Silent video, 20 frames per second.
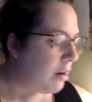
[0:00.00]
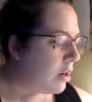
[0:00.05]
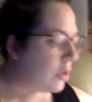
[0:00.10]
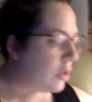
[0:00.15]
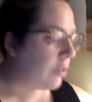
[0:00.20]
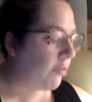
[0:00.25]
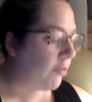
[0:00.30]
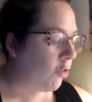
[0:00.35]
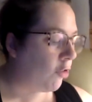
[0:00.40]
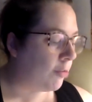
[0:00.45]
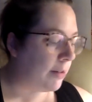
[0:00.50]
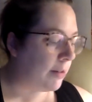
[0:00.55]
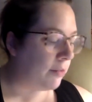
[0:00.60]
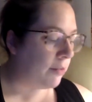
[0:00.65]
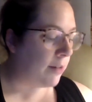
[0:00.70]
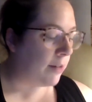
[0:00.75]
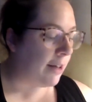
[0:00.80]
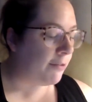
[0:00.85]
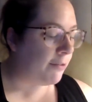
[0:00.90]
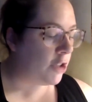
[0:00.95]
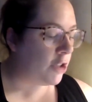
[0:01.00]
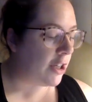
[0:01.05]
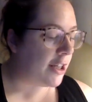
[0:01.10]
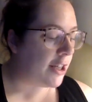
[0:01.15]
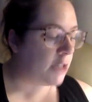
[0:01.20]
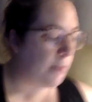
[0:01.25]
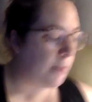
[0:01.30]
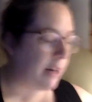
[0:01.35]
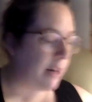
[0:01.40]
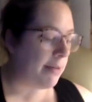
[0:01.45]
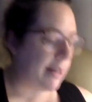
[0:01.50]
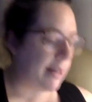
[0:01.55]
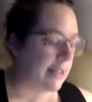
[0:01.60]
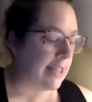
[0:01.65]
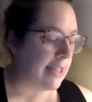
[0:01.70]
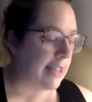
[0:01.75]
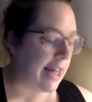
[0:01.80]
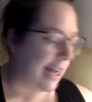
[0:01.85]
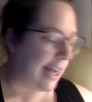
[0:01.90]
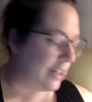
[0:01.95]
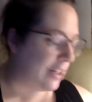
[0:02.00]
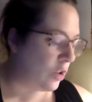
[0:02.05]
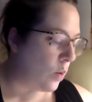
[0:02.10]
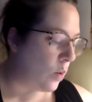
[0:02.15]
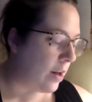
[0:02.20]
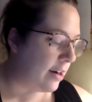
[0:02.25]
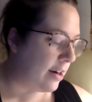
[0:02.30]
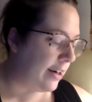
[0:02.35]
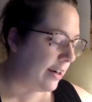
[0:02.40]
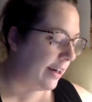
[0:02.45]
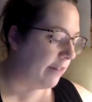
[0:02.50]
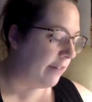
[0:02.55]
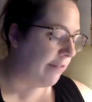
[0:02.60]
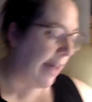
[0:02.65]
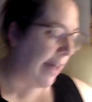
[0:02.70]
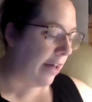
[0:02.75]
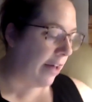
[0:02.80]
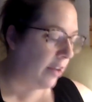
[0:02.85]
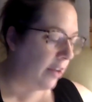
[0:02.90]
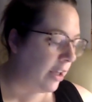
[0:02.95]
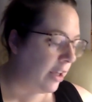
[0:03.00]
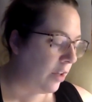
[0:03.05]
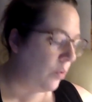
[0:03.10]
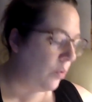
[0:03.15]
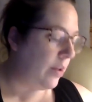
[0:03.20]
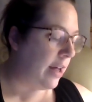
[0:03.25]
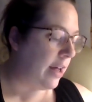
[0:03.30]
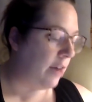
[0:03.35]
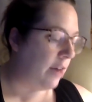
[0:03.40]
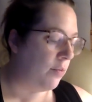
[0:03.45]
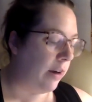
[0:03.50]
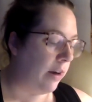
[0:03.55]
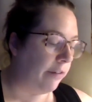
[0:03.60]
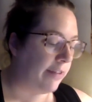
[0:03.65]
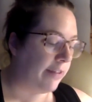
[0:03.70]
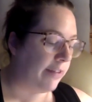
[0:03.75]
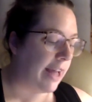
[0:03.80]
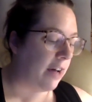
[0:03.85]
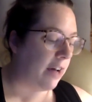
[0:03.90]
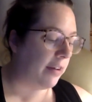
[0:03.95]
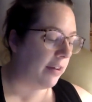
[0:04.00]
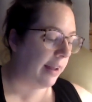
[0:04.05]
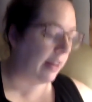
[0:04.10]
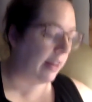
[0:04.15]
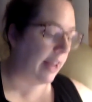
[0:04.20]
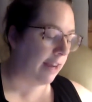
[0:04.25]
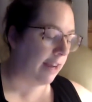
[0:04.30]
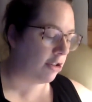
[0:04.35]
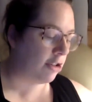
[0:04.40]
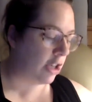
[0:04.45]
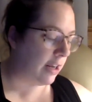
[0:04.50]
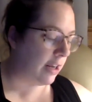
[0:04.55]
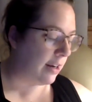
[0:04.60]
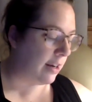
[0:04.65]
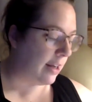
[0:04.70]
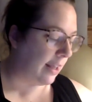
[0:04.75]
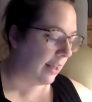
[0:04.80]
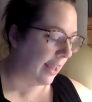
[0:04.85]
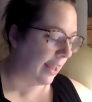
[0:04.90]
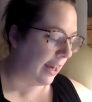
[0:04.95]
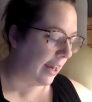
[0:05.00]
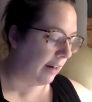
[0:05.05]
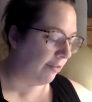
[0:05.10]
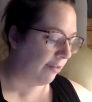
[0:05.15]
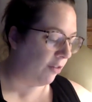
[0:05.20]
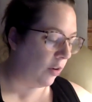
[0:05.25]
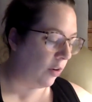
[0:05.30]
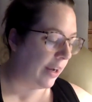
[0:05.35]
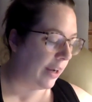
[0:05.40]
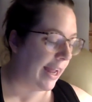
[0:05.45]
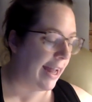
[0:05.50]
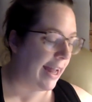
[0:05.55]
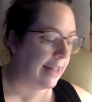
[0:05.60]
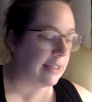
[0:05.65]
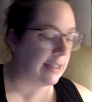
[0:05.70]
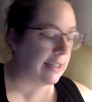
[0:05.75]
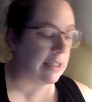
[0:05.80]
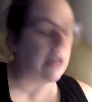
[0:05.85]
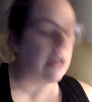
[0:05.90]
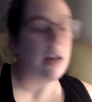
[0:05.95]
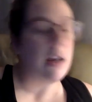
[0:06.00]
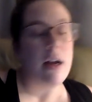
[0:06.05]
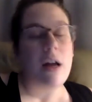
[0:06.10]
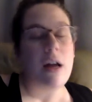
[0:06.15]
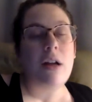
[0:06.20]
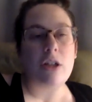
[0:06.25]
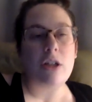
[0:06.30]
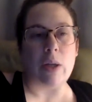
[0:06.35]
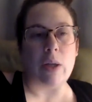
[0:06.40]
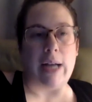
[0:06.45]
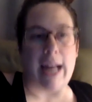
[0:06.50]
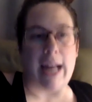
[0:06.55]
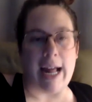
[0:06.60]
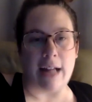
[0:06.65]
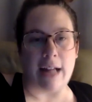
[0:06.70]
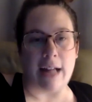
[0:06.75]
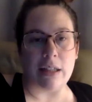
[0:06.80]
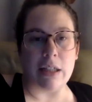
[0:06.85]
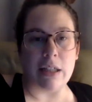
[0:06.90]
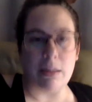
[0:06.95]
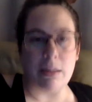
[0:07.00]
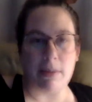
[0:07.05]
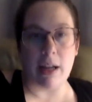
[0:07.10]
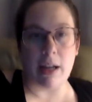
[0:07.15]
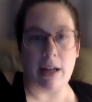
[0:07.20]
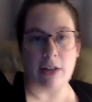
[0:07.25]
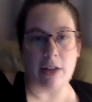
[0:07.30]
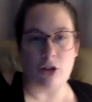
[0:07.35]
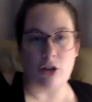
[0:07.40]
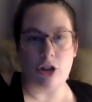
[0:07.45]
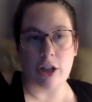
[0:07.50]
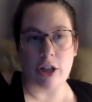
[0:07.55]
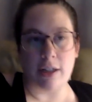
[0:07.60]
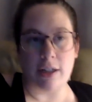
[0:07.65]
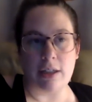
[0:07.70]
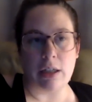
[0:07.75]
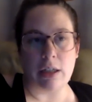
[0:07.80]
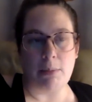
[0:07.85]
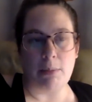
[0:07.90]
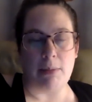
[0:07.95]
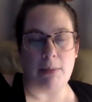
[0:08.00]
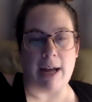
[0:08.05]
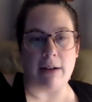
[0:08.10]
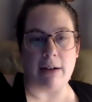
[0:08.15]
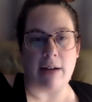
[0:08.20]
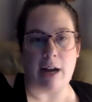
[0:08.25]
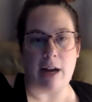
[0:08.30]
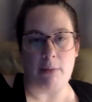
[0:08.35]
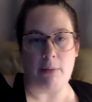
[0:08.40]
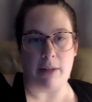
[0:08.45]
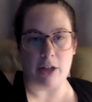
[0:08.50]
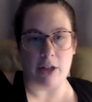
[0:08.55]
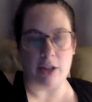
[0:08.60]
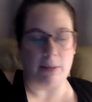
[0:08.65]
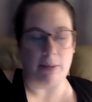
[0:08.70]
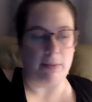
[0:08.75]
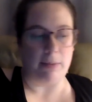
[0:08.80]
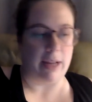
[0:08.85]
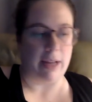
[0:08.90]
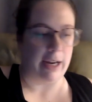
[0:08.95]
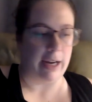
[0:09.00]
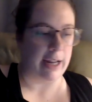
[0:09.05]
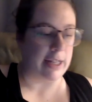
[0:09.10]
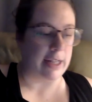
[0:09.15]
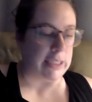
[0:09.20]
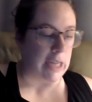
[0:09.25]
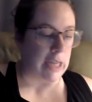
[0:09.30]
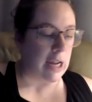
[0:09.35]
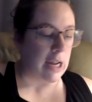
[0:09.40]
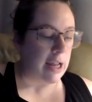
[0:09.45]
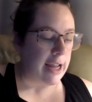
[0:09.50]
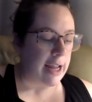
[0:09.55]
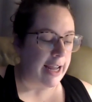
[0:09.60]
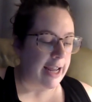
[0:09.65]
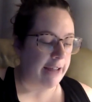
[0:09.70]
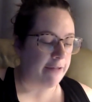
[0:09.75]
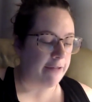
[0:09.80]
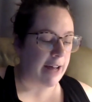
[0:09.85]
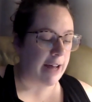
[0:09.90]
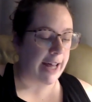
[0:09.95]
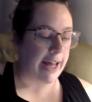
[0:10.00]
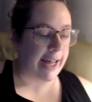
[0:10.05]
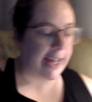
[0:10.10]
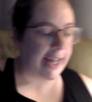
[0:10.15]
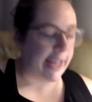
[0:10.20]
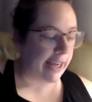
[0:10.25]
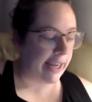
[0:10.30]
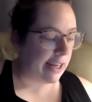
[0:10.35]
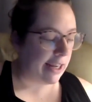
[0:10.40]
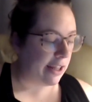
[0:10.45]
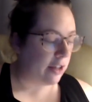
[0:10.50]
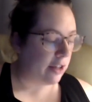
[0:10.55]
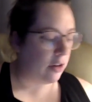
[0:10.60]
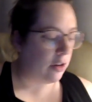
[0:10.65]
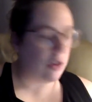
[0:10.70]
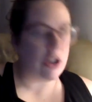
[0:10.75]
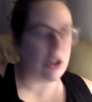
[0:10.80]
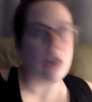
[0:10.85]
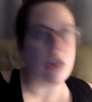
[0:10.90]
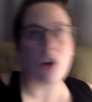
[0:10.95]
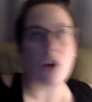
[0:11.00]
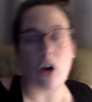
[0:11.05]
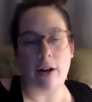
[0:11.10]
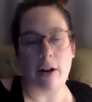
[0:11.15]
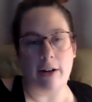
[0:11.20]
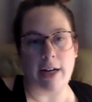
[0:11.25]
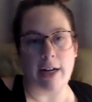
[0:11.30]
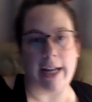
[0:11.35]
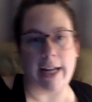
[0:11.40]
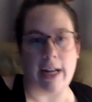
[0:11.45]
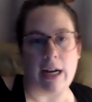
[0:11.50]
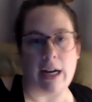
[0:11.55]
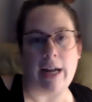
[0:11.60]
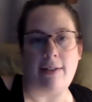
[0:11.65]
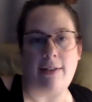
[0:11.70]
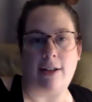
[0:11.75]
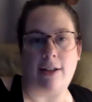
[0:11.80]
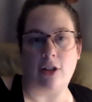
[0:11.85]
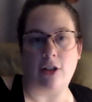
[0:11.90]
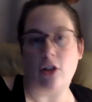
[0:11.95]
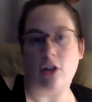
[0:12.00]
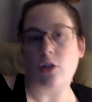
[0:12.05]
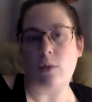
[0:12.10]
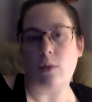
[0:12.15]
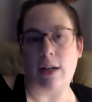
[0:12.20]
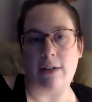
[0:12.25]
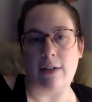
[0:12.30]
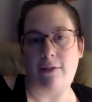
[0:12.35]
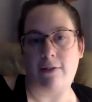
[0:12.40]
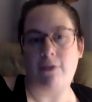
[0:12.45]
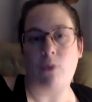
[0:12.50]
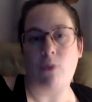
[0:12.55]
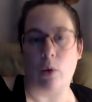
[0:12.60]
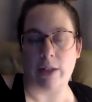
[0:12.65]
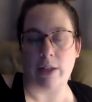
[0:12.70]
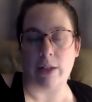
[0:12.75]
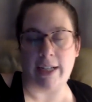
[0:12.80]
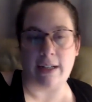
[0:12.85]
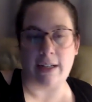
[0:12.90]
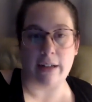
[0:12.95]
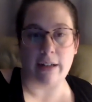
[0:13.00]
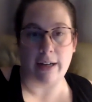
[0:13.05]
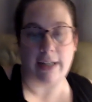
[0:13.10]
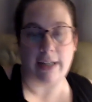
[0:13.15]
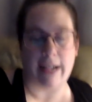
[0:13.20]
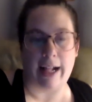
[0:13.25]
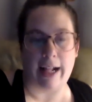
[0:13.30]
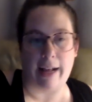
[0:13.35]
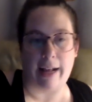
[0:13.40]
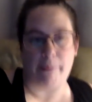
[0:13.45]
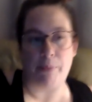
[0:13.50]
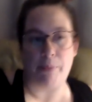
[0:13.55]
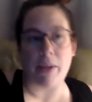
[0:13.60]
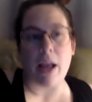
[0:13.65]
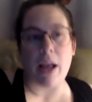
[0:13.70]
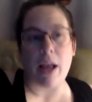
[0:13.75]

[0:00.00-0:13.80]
To form a rough judgment about size, quantity, or value, a rough calculation, a careful guess. So an estimate is just about how much something is. If I go to Target and there's a sweater for $14.99,